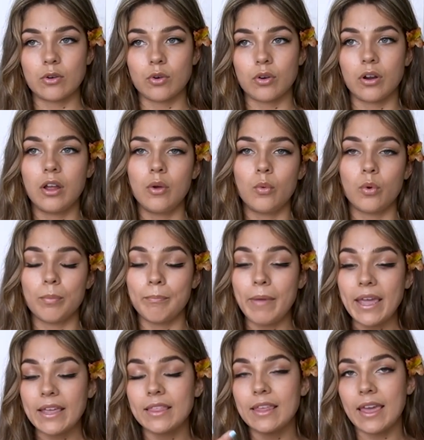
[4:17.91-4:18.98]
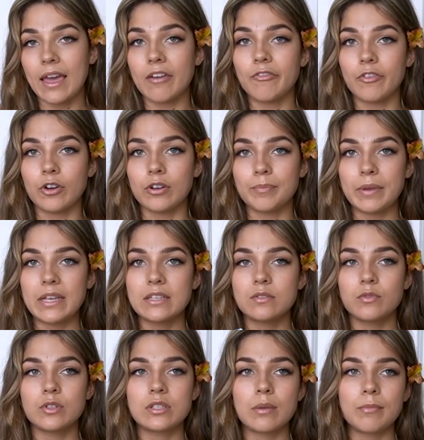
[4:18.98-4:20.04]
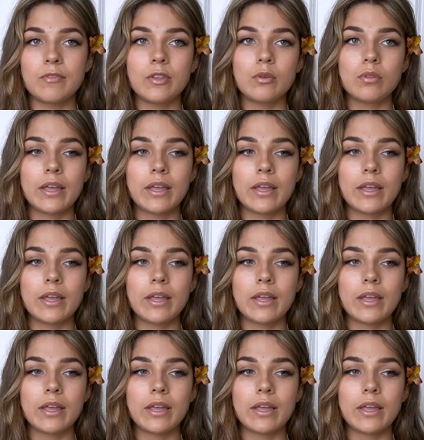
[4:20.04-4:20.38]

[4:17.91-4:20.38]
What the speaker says: or make the effort, because for some of you,